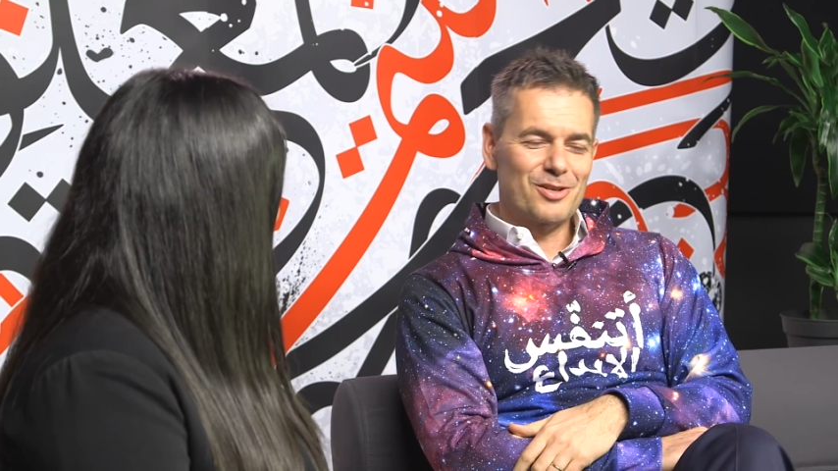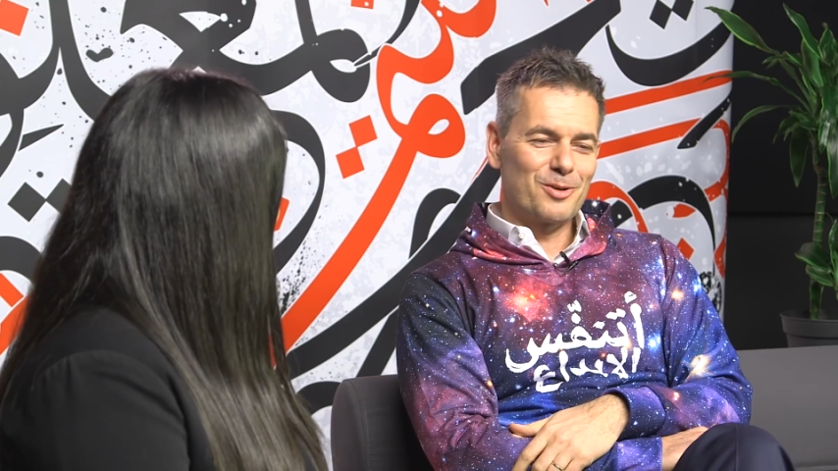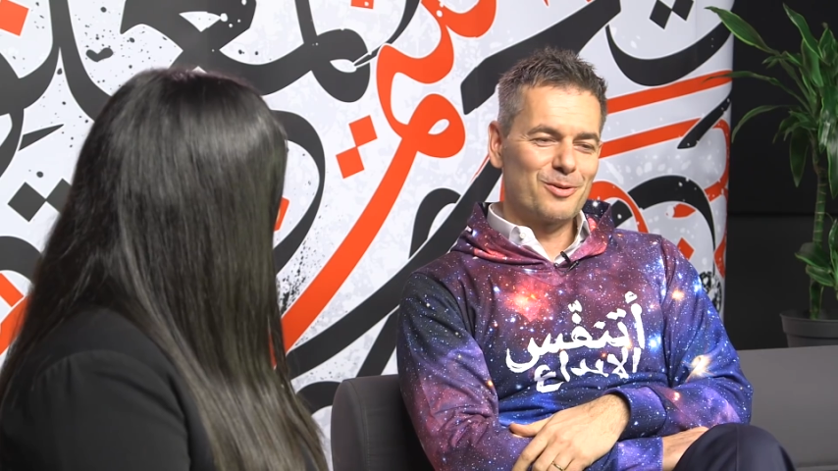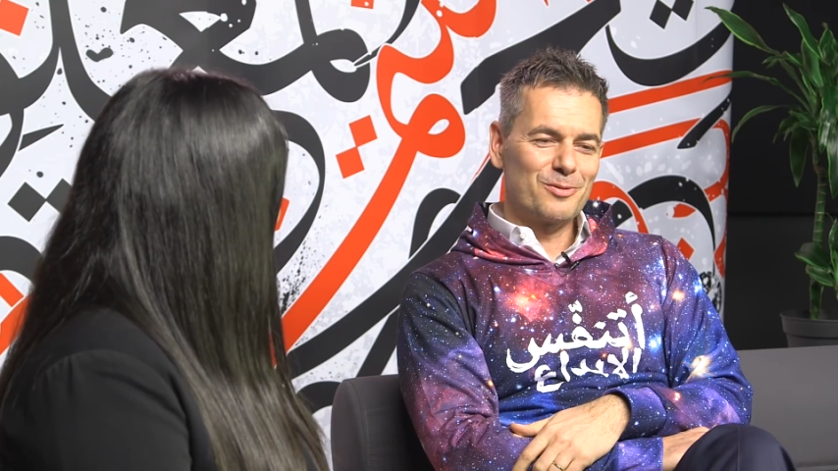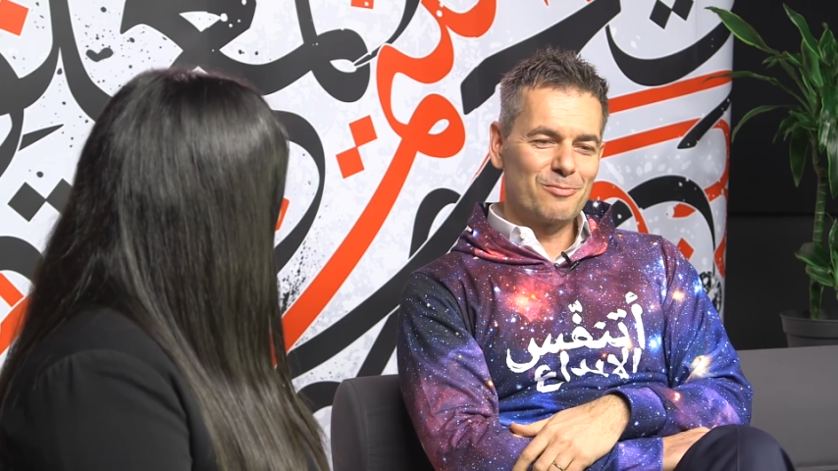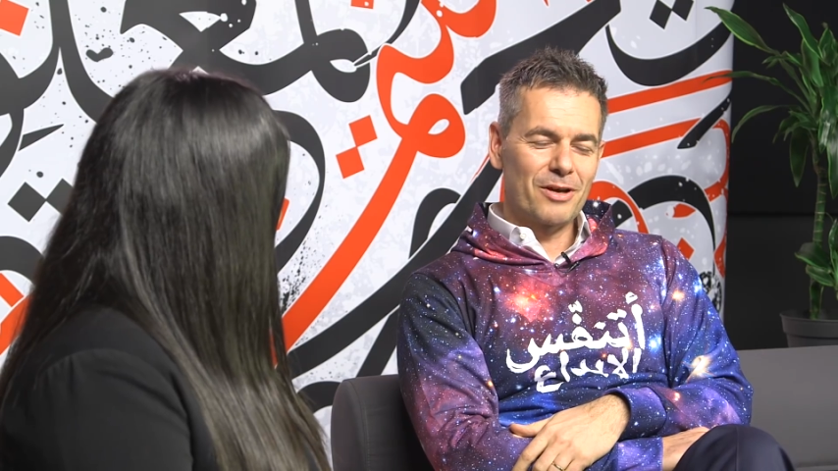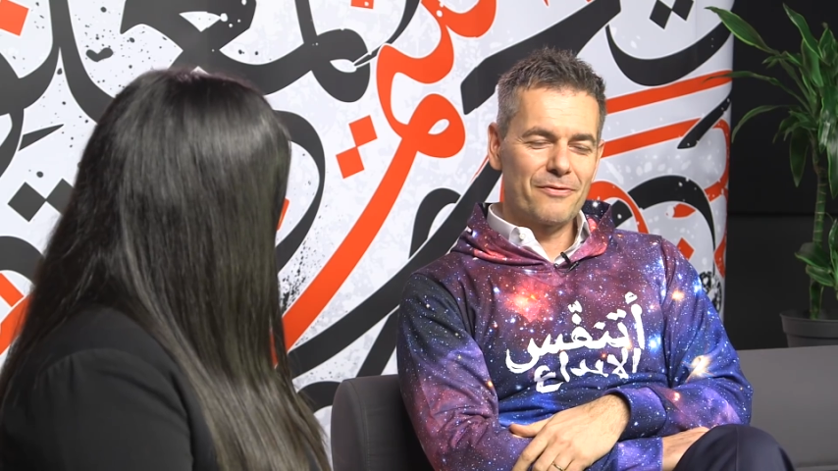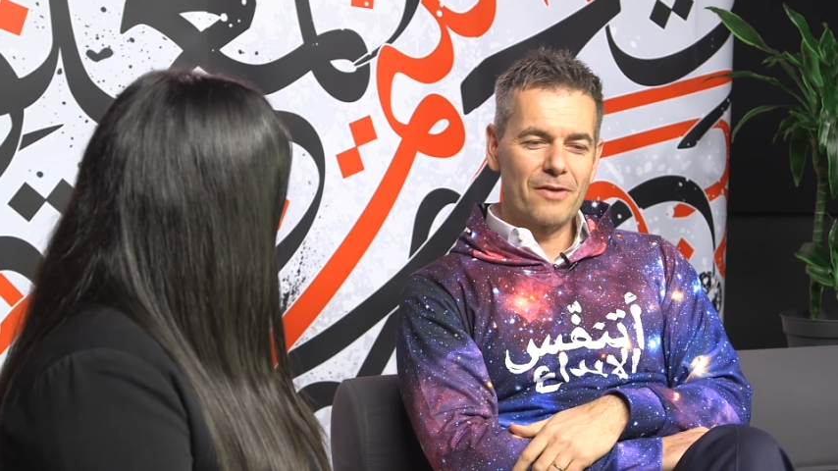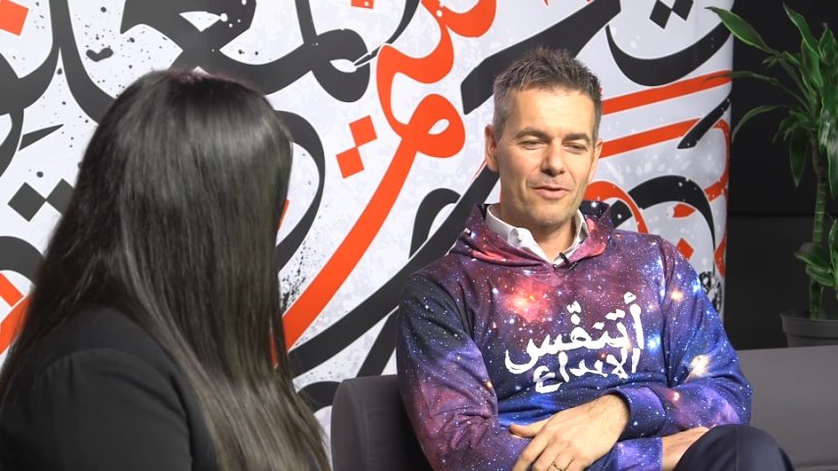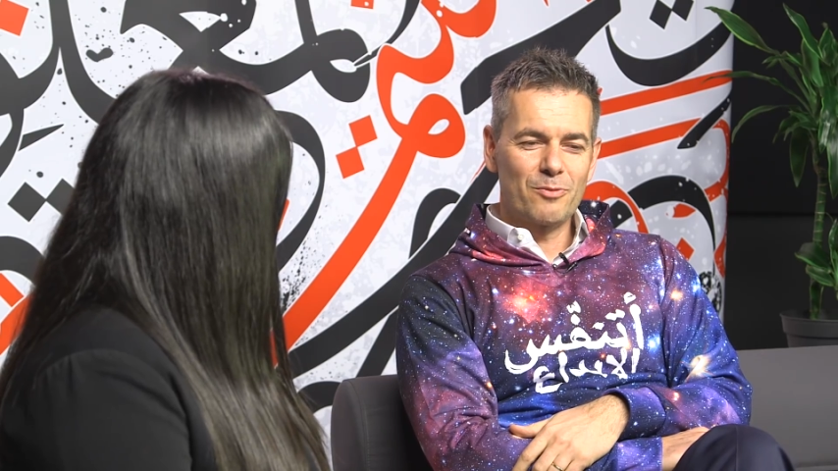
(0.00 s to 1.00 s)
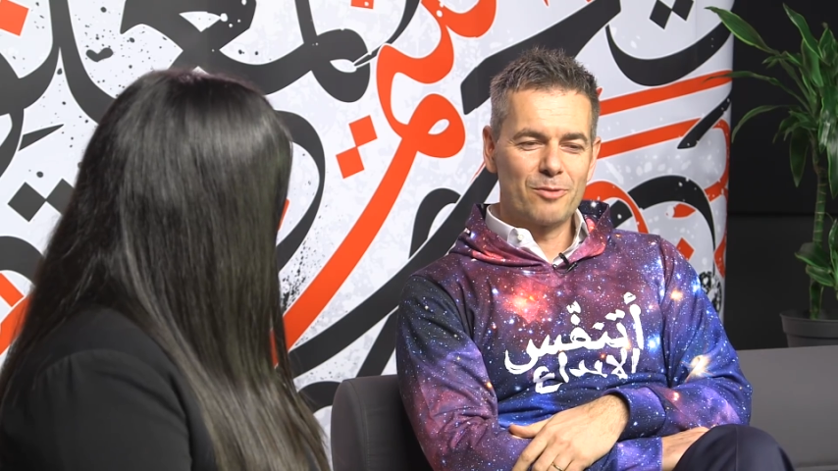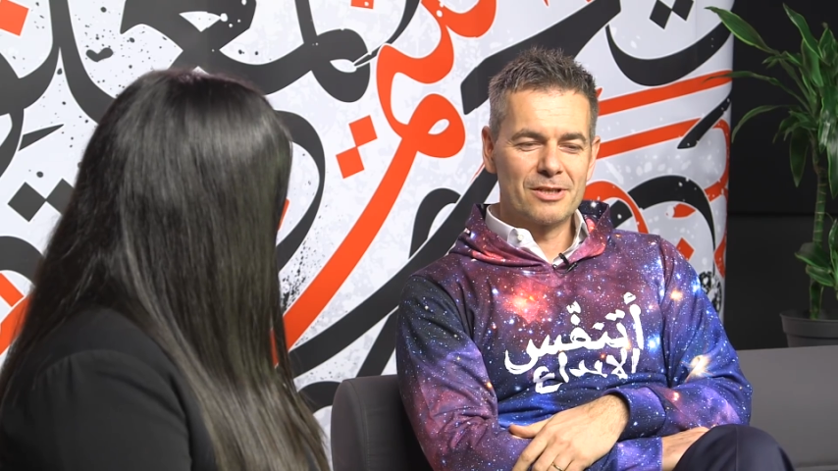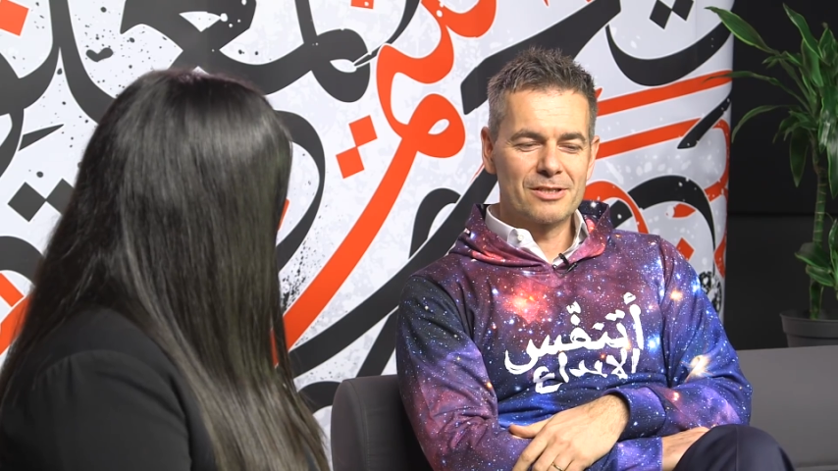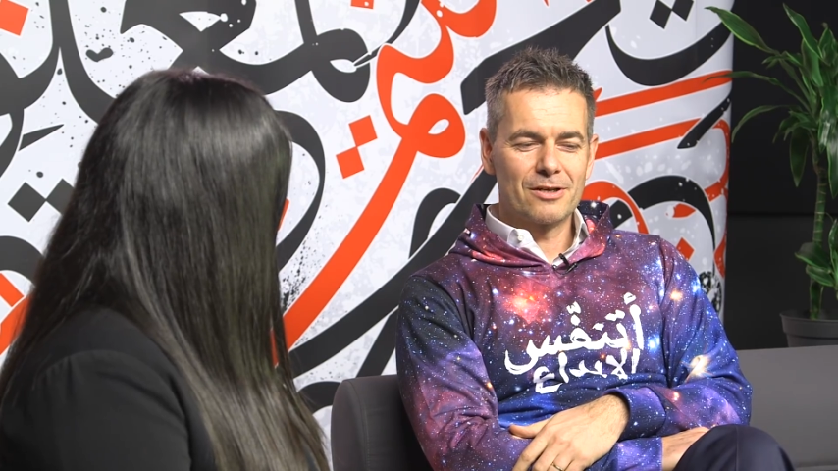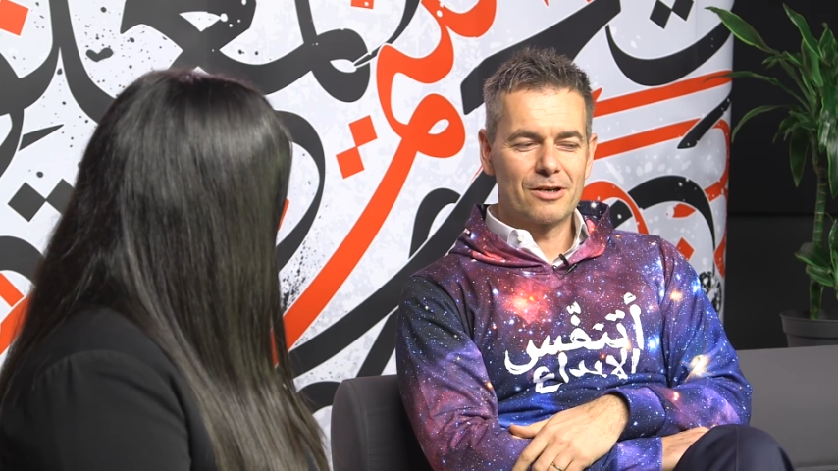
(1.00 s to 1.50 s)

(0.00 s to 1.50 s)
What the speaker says: So my favorite moments